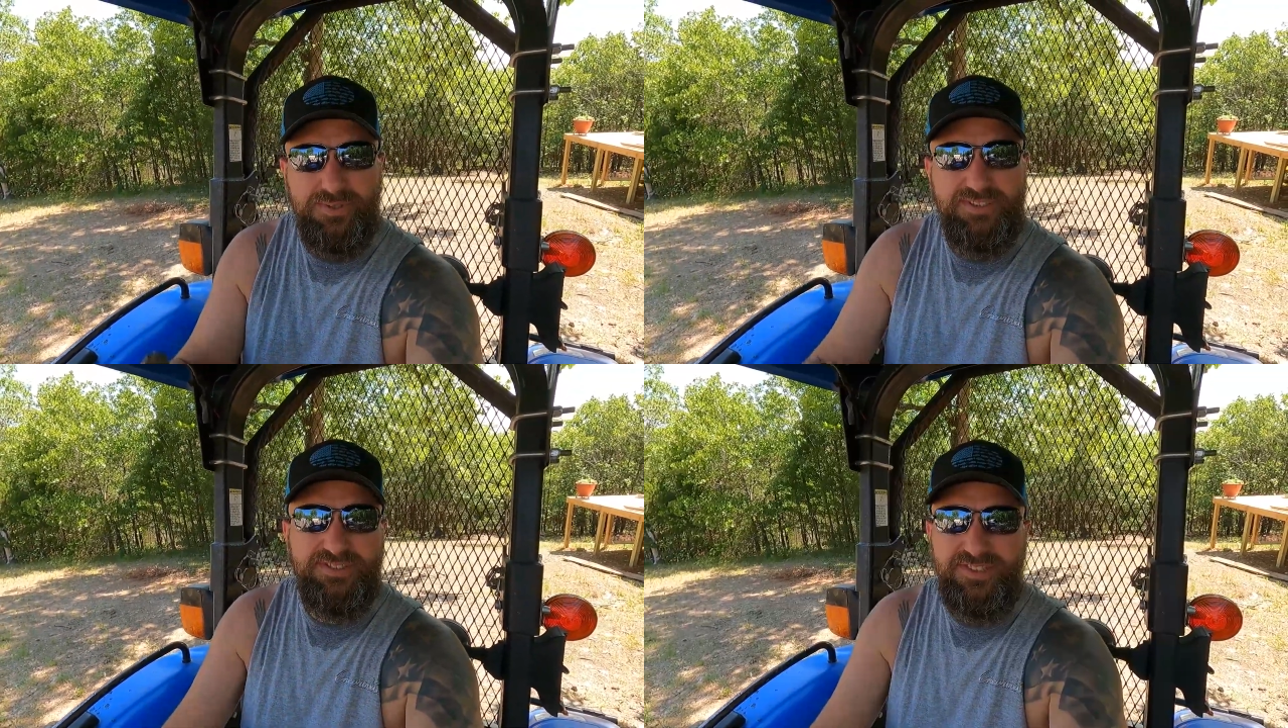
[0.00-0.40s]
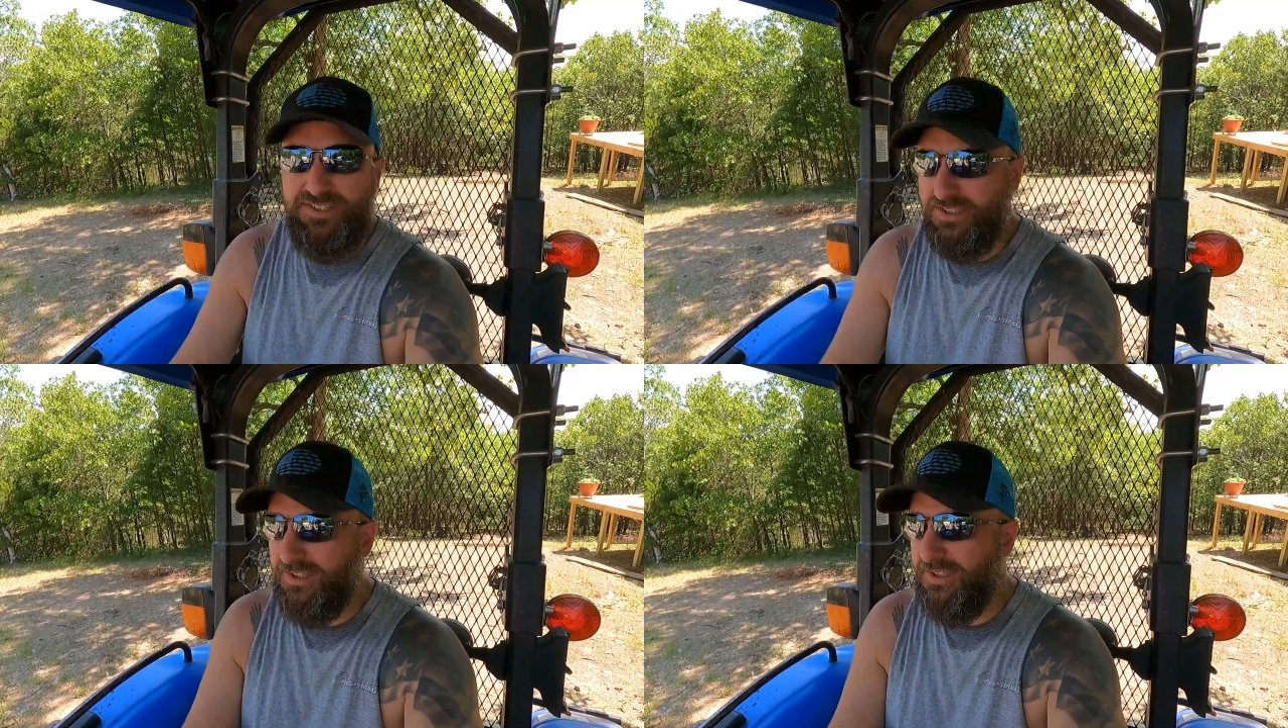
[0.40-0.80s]

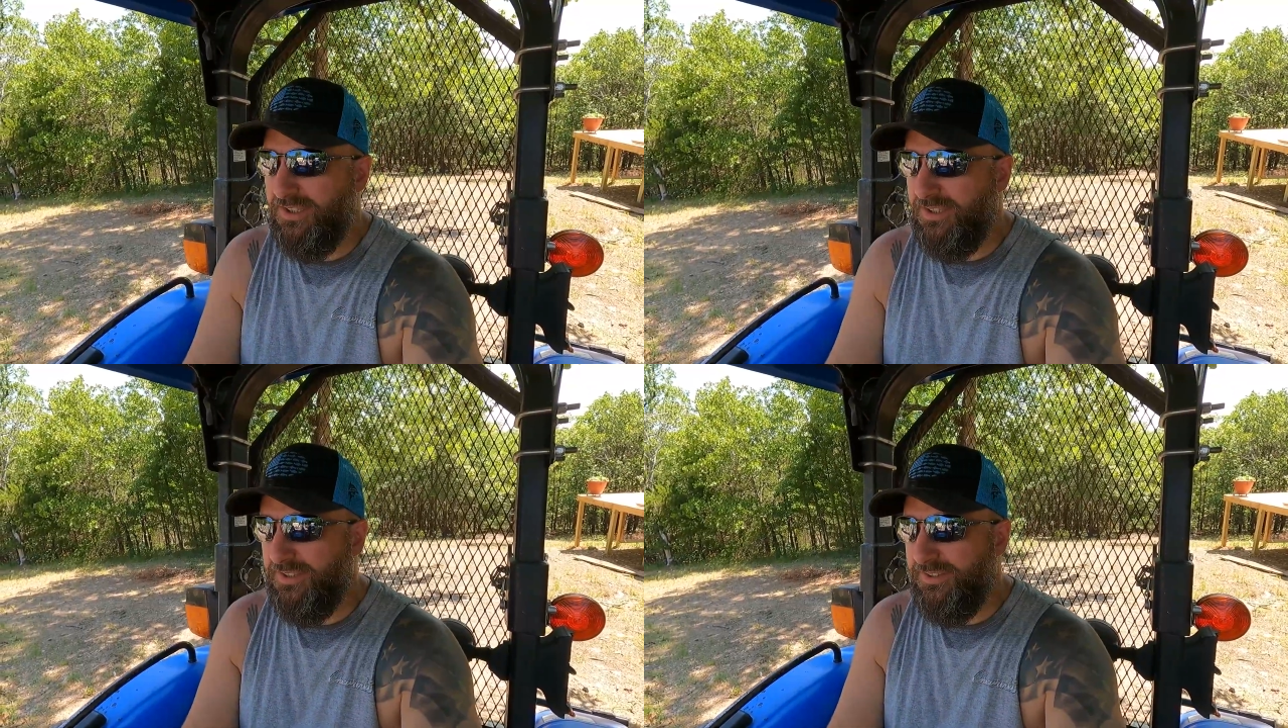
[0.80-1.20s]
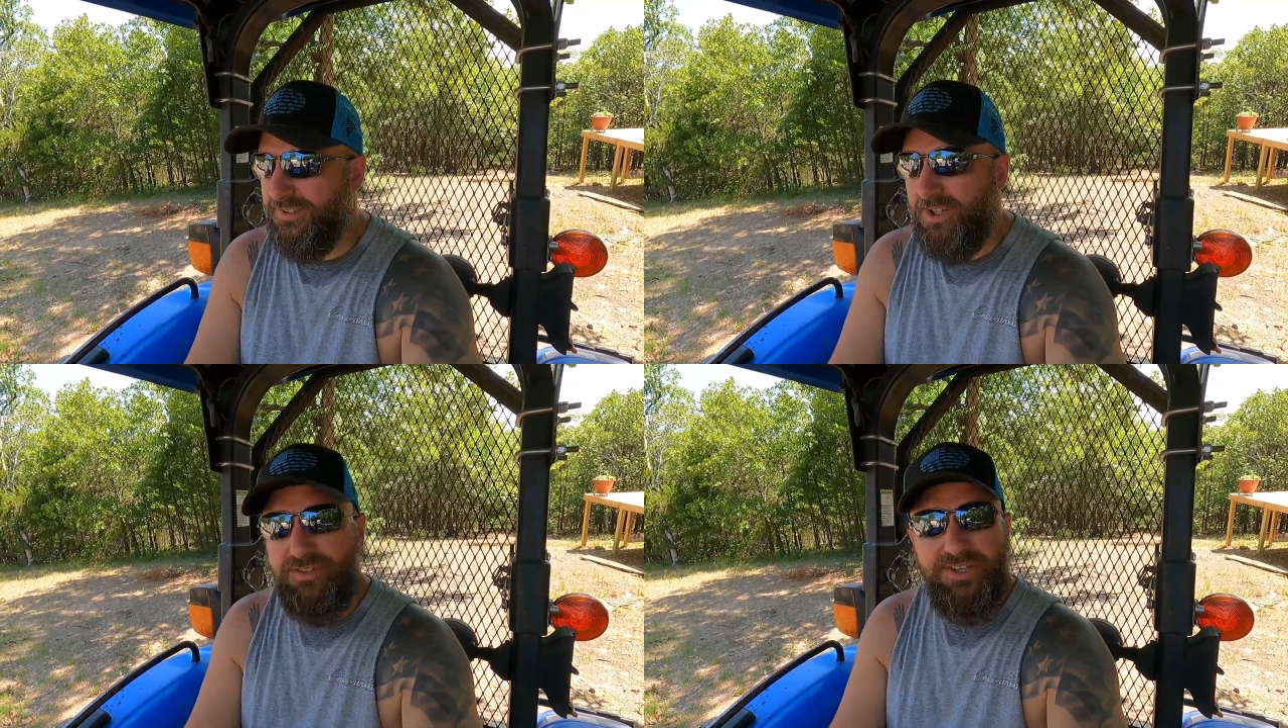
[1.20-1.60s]
AC.
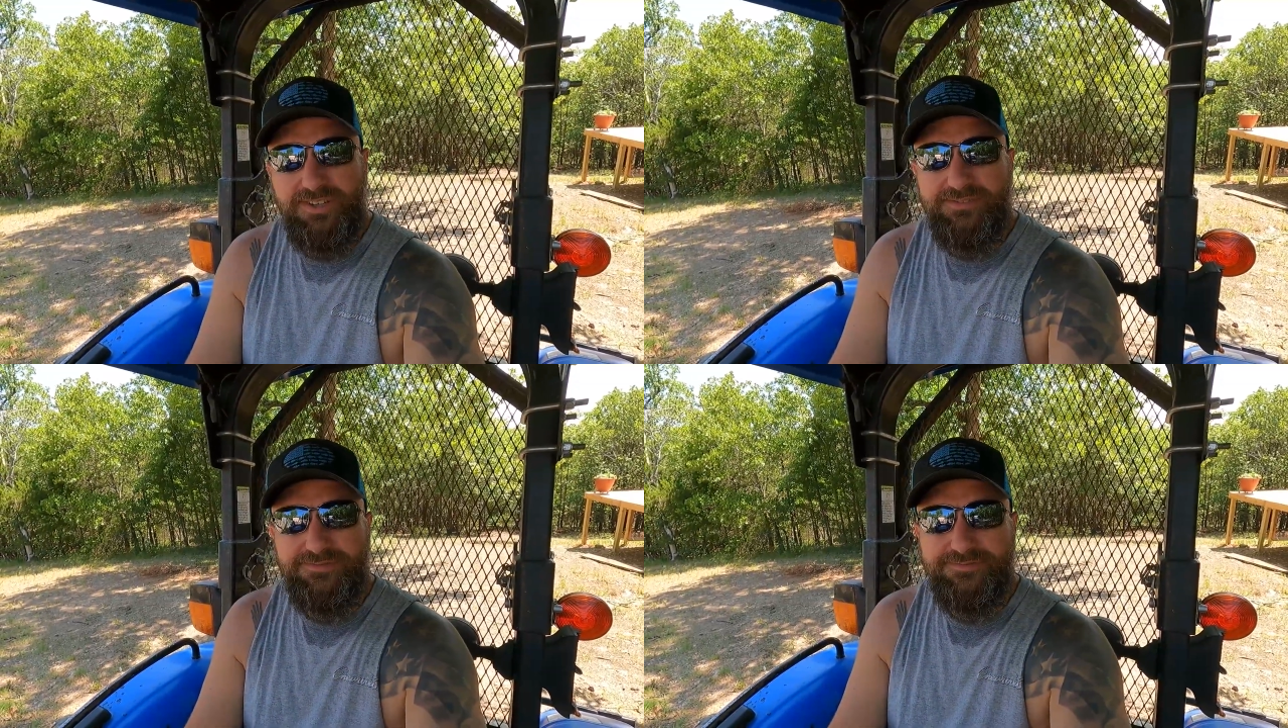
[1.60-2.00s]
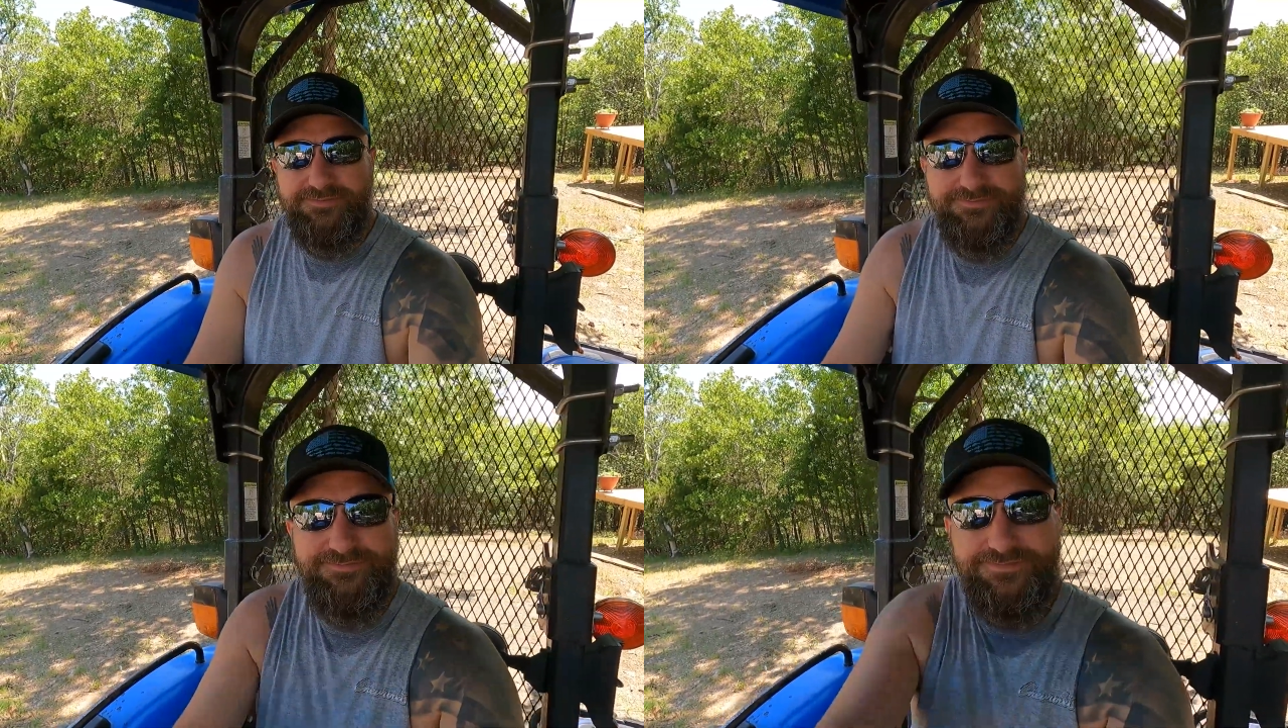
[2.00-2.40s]
Okay,
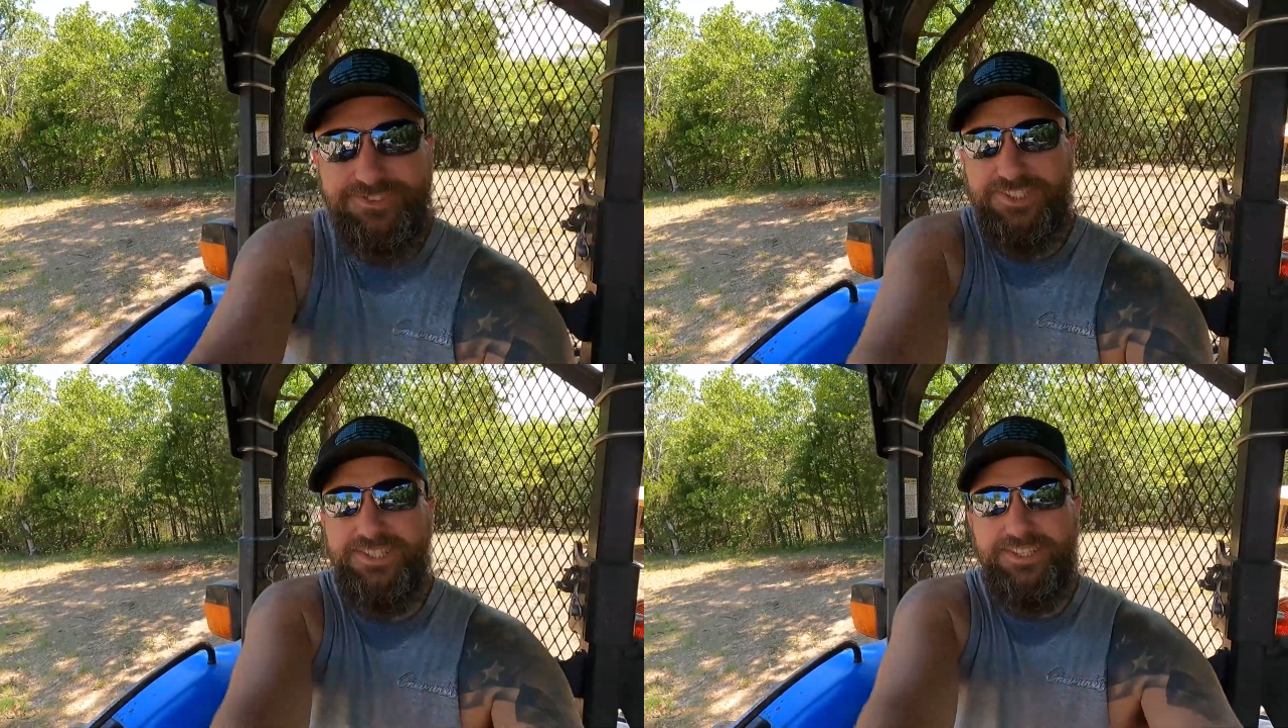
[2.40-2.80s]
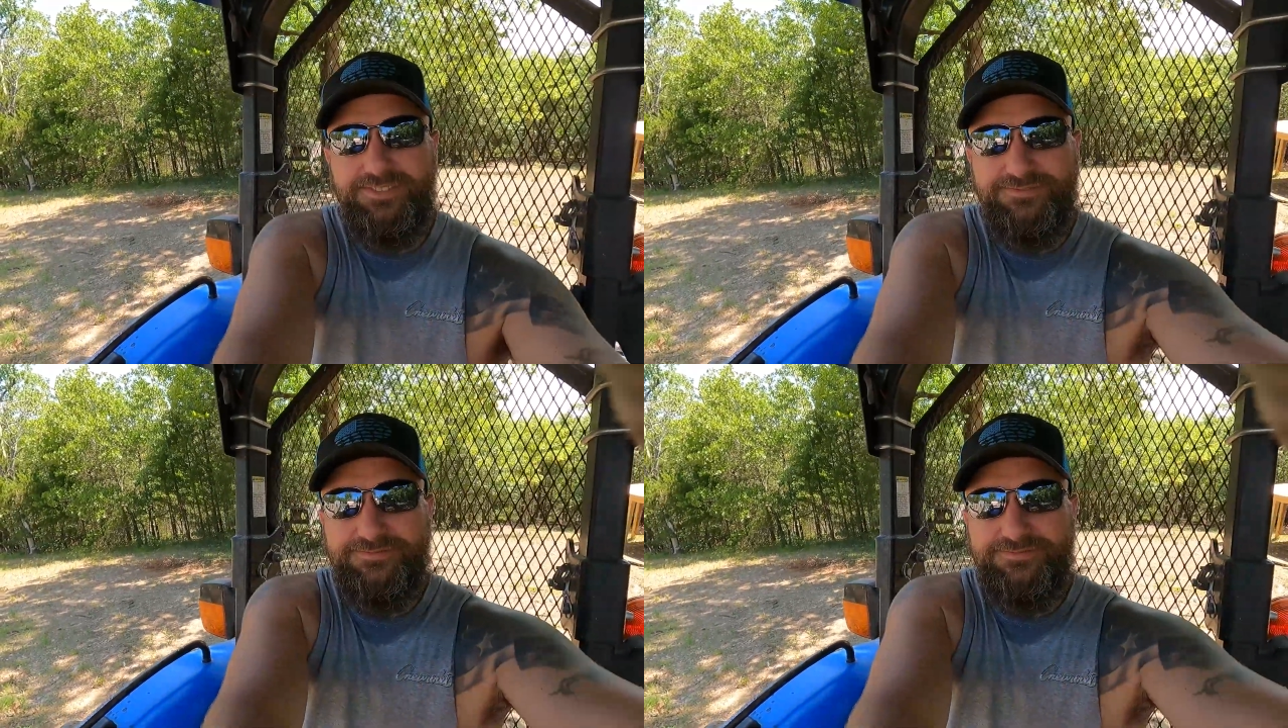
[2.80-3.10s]
see ya.